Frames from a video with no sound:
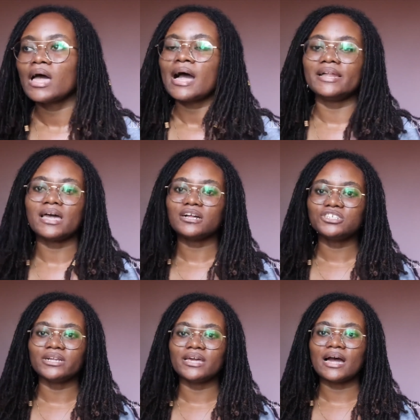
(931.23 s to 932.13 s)
And I
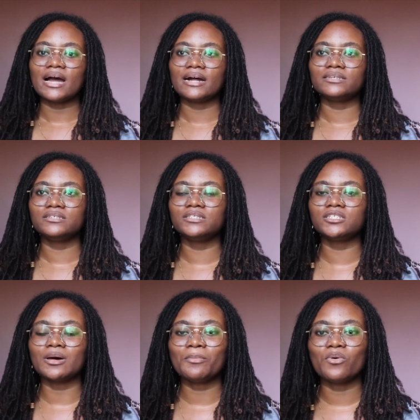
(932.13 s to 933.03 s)
actually had
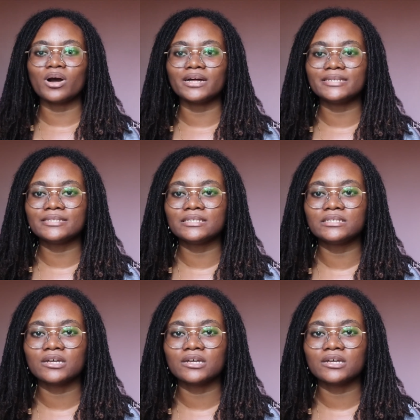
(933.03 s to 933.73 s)
someone